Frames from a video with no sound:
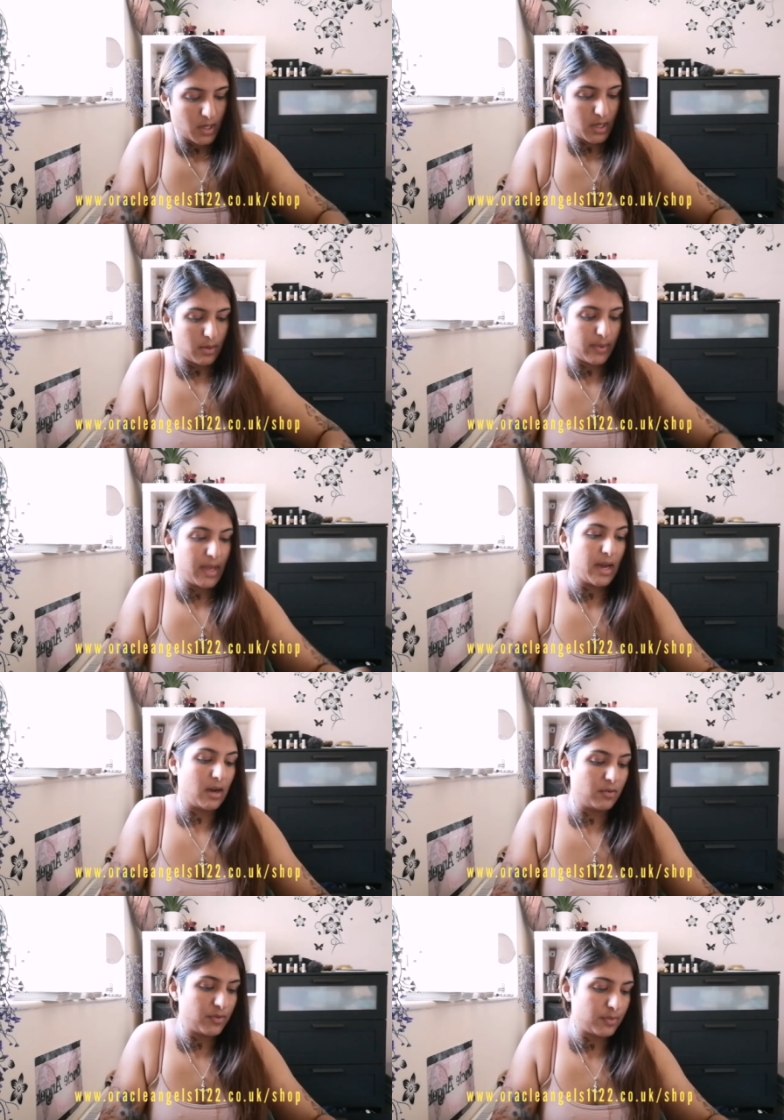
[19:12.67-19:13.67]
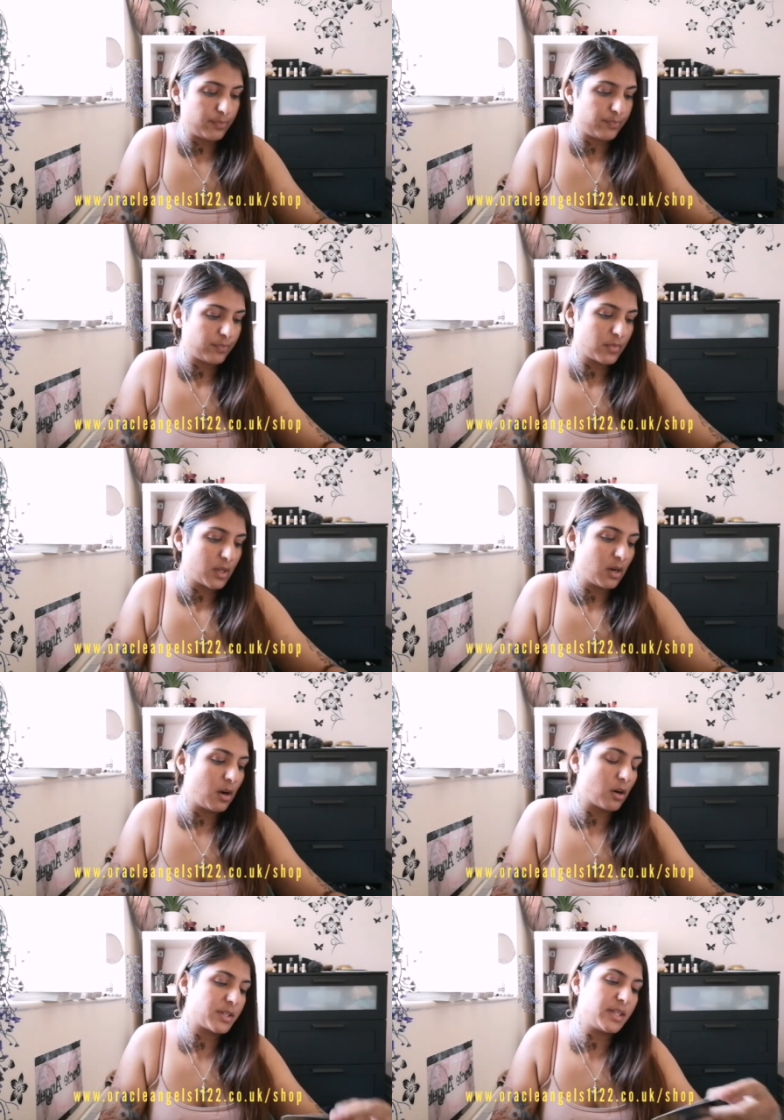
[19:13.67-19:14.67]
Okay, we have
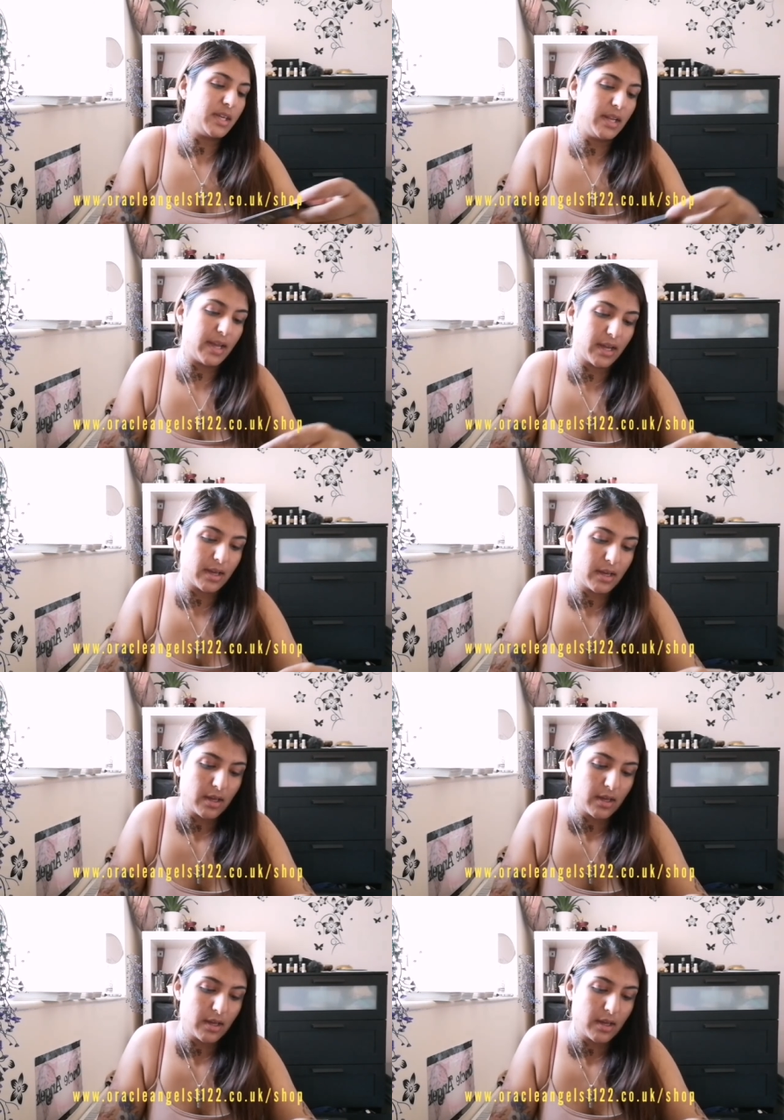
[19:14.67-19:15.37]
part healing.